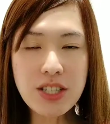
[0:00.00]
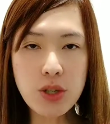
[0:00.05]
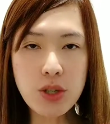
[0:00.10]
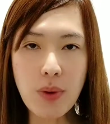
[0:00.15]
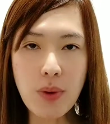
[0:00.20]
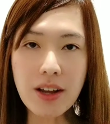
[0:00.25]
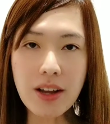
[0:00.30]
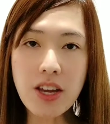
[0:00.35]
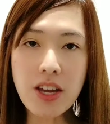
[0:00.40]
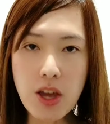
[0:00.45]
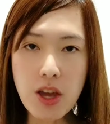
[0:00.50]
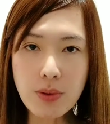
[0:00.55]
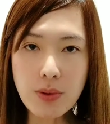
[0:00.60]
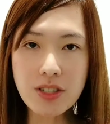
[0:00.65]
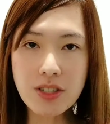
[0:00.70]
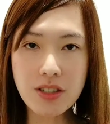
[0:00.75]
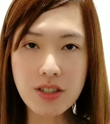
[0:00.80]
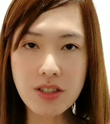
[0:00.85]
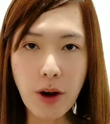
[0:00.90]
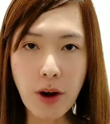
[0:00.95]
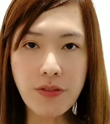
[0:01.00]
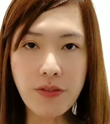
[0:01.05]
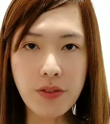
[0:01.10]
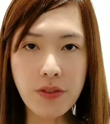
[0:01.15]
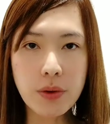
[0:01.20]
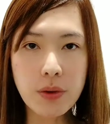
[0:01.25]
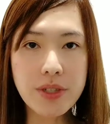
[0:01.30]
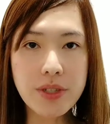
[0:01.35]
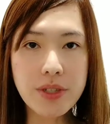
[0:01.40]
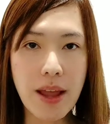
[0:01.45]
to acute star
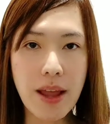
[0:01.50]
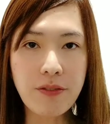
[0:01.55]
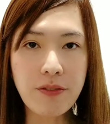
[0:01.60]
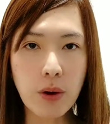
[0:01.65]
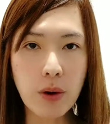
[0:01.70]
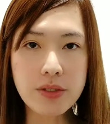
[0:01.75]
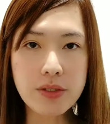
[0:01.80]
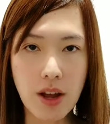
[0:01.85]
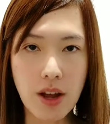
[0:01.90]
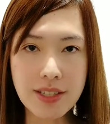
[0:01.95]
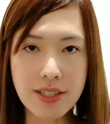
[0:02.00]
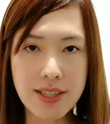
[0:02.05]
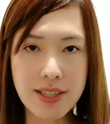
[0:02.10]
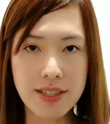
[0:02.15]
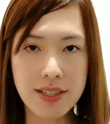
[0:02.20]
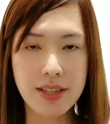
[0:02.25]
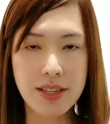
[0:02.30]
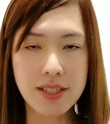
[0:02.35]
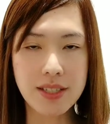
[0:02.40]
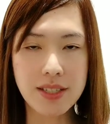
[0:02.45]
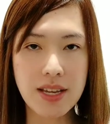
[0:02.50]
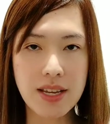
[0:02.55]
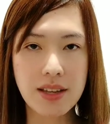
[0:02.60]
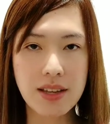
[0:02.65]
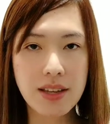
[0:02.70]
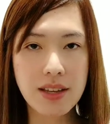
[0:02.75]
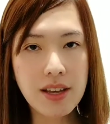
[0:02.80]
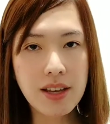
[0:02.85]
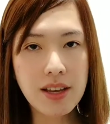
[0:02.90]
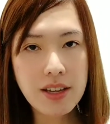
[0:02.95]
fruit
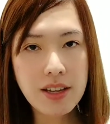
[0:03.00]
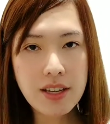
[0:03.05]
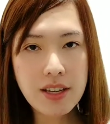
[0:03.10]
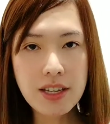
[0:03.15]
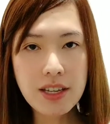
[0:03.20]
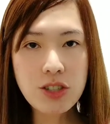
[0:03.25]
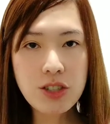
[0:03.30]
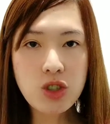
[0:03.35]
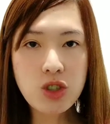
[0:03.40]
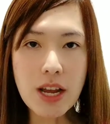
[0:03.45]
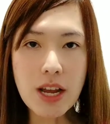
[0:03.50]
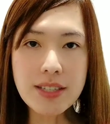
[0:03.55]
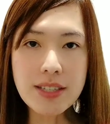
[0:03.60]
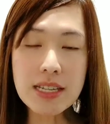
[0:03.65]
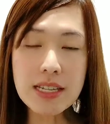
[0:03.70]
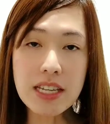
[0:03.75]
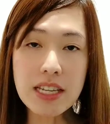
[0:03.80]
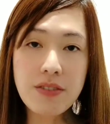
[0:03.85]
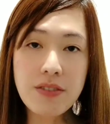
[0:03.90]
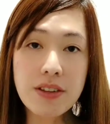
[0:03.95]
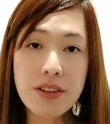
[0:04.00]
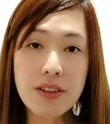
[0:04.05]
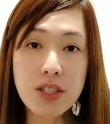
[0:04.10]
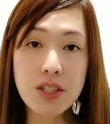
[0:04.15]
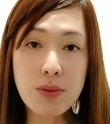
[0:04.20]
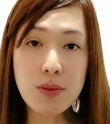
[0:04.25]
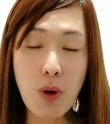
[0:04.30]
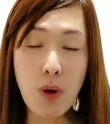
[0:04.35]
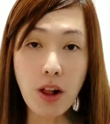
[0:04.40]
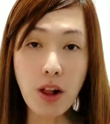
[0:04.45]
nephrotoxicity. Ingesting even
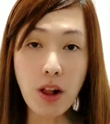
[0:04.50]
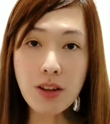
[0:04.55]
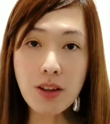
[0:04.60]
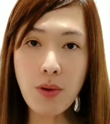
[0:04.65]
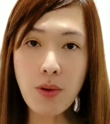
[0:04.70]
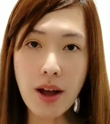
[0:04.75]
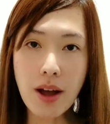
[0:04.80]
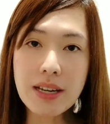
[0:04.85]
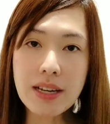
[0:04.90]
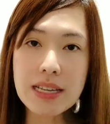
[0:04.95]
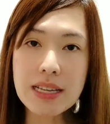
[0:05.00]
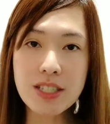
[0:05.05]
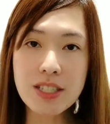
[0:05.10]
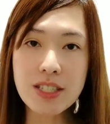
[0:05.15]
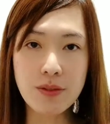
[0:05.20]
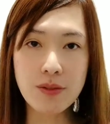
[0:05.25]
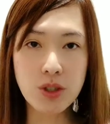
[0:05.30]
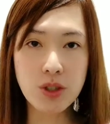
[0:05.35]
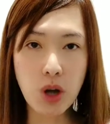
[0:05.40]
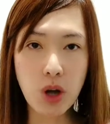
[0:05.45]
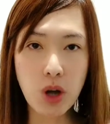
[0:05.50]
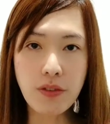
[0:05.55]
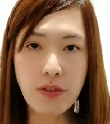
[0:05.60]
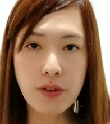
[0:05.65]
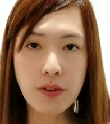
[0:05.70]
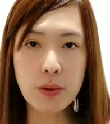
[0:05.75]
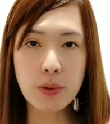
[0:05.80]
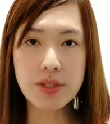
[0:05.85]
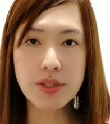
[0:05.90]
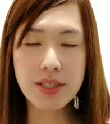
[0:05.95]
small quantities of star
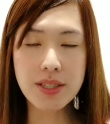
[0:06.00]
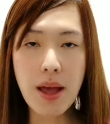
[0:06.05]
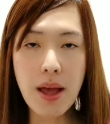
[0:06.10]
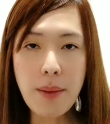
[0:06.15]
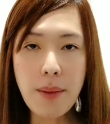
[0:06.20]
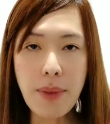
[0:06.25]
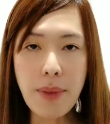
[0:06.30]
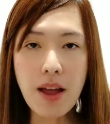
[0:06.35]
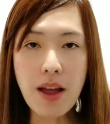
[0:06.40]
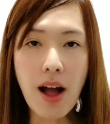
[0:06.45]
fruits may